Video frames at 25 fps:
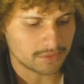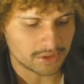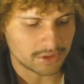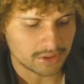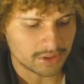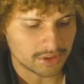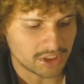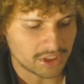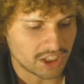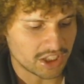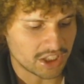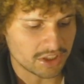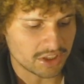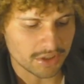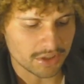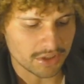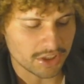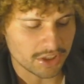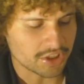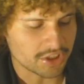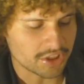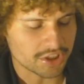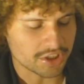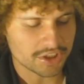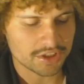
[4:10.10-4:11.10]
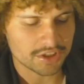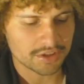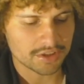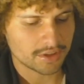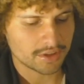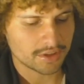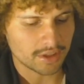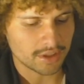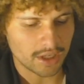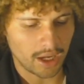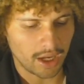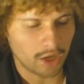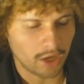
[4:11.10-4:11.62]
in just
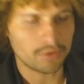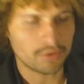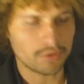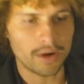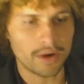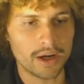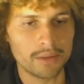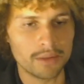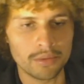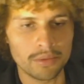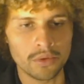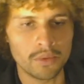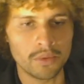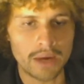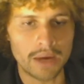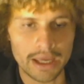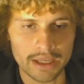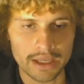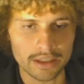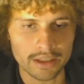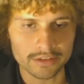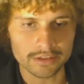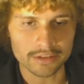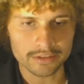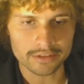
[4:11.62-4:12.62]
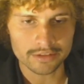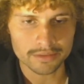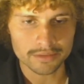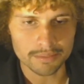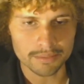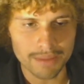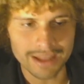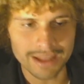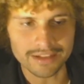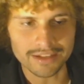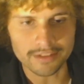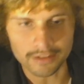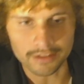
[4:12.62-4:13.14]
incredible ways
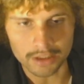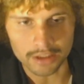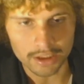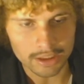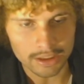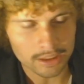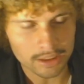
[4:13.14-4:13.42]
mentally.